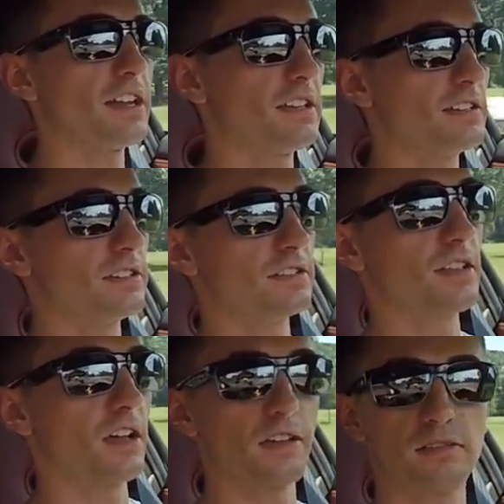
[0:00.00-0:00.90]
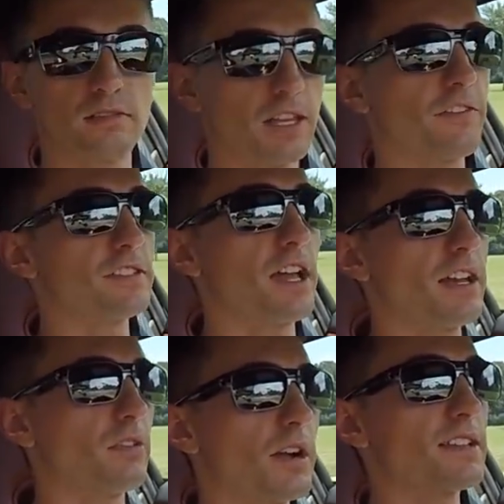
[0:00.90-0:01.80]
is left side
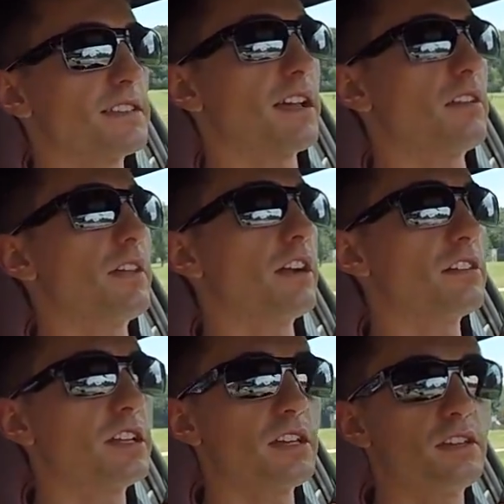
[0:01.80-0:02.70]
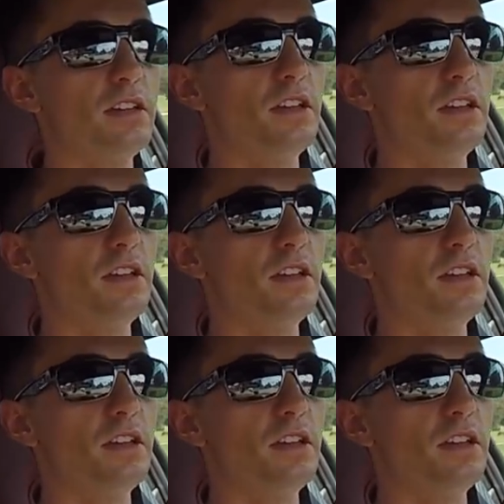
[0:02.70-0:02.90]
and right side of the air intake,